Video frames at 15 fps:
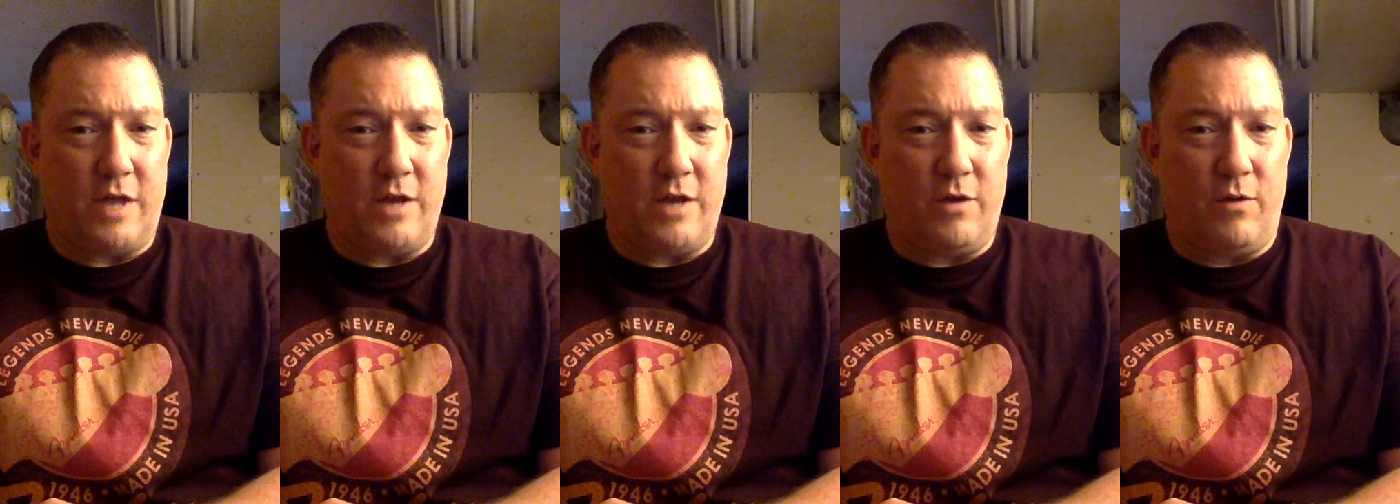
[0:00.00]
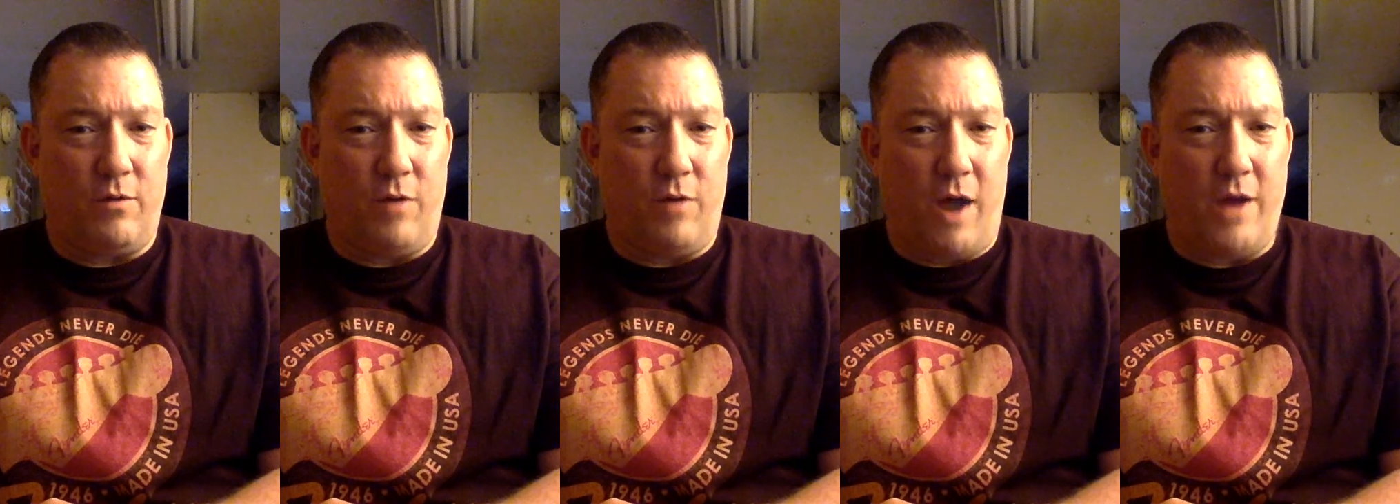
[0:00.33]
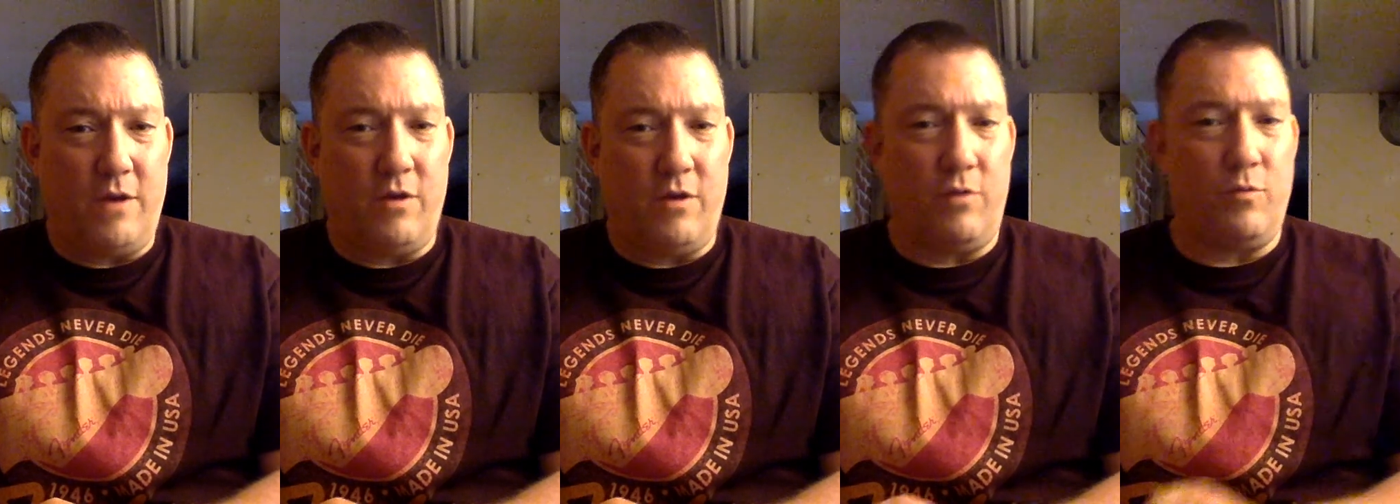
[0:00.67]
I
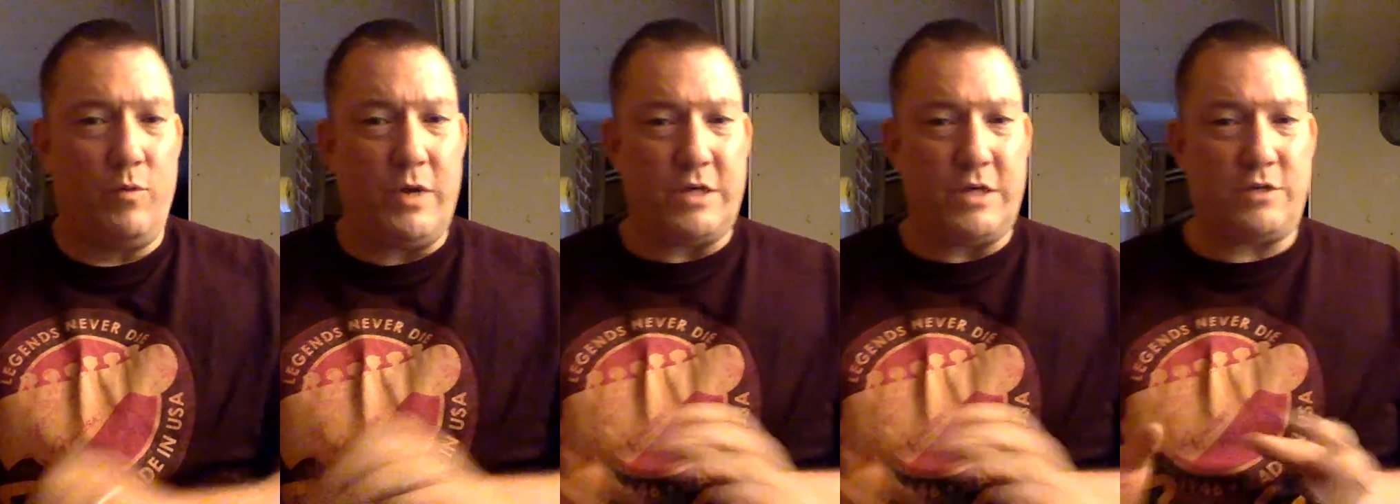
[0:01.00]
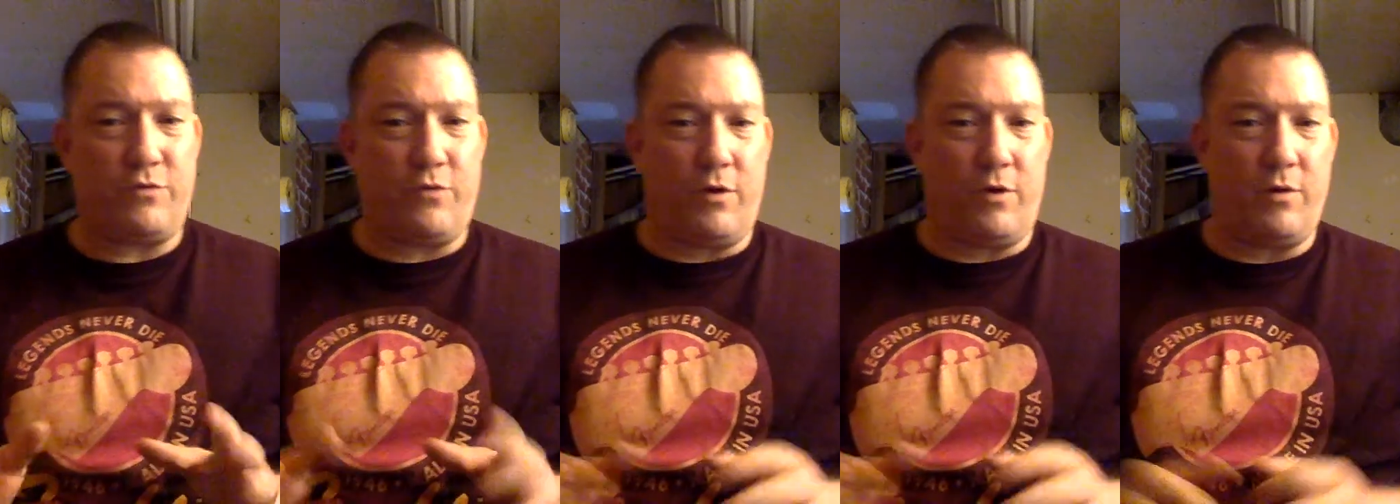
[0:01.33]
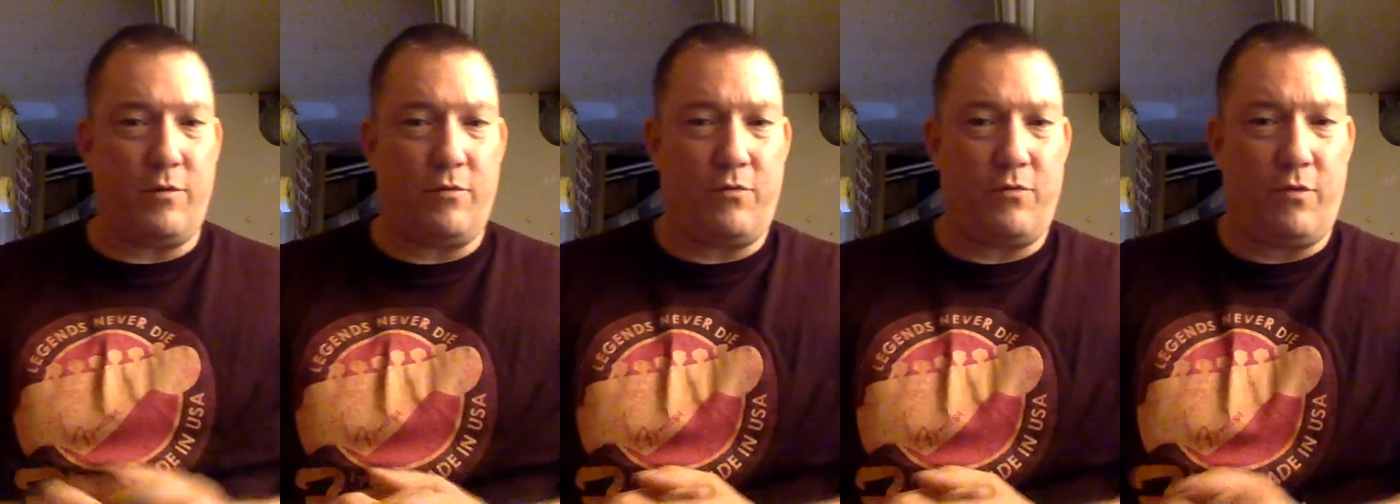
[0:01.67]
don't wish
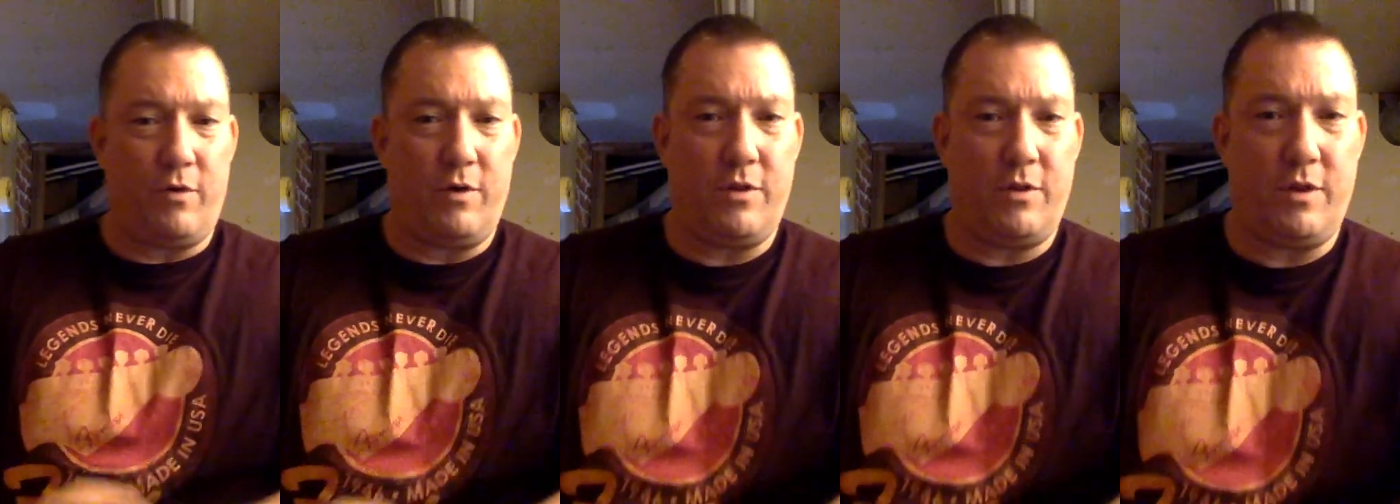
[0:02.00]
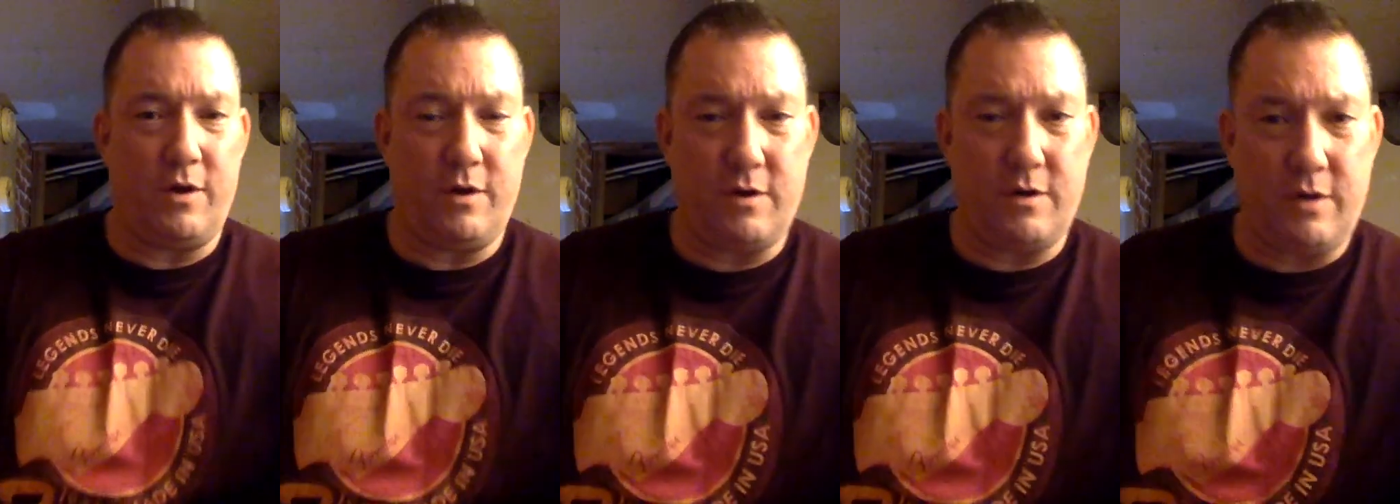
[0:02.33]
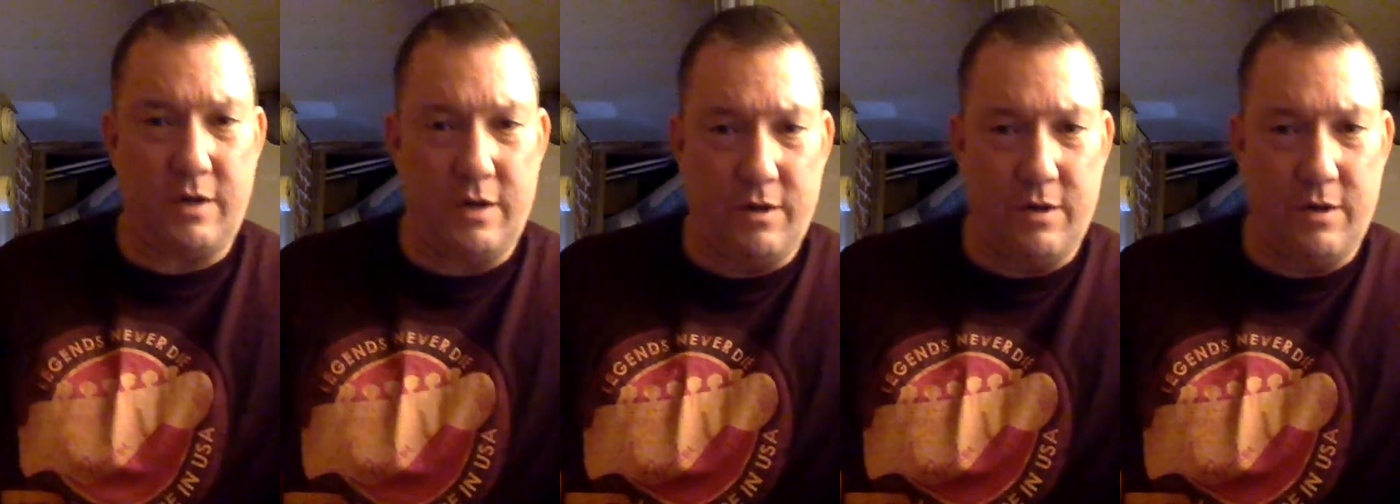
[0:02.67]
for their,